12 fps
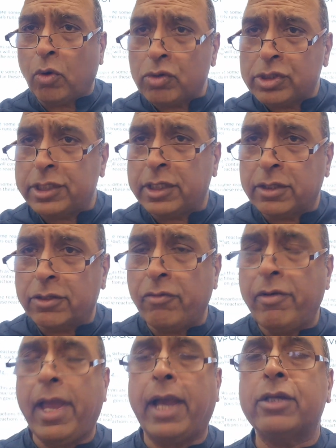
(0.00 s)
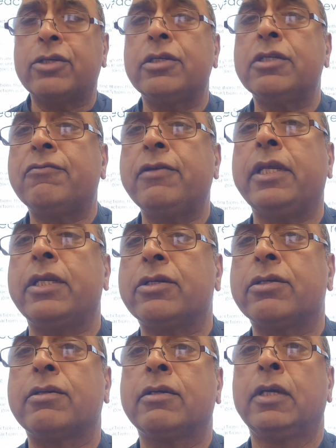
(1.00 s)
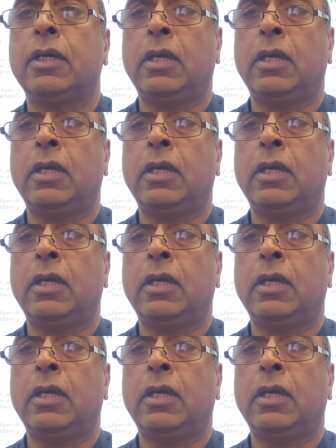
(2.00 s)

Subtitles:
until the reaction is finished.